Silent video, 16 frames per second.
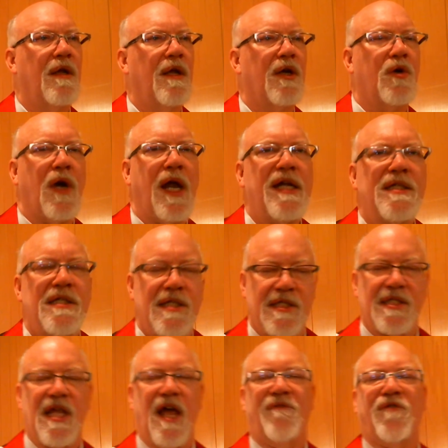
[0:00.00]
Christ
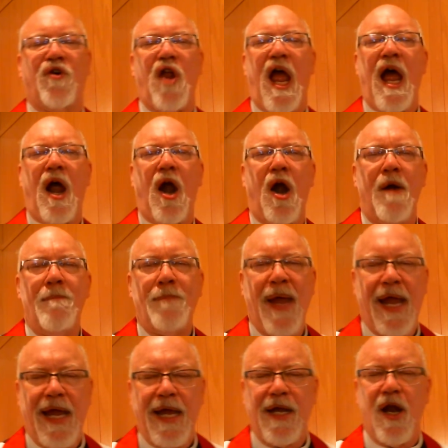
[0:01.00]
suffered our
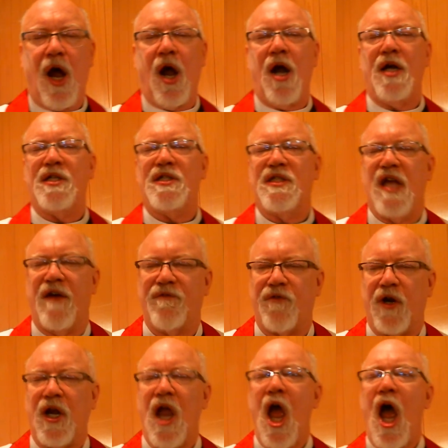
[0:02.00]
pain, our
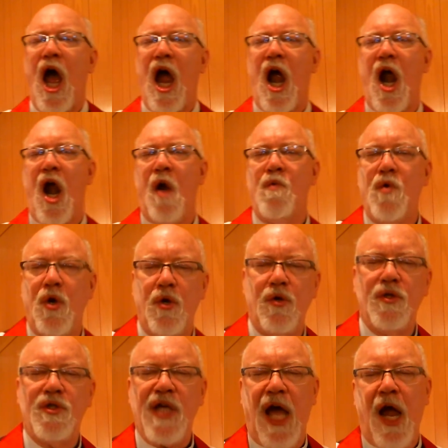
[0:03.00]
suffering, our
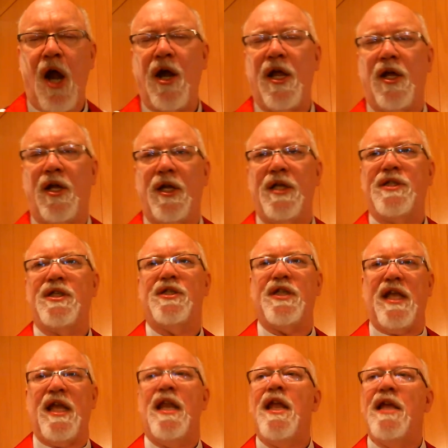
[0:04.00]
wounds, our illnesses
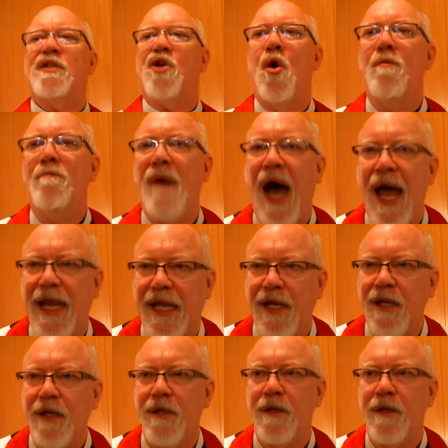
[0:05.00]
in his own body.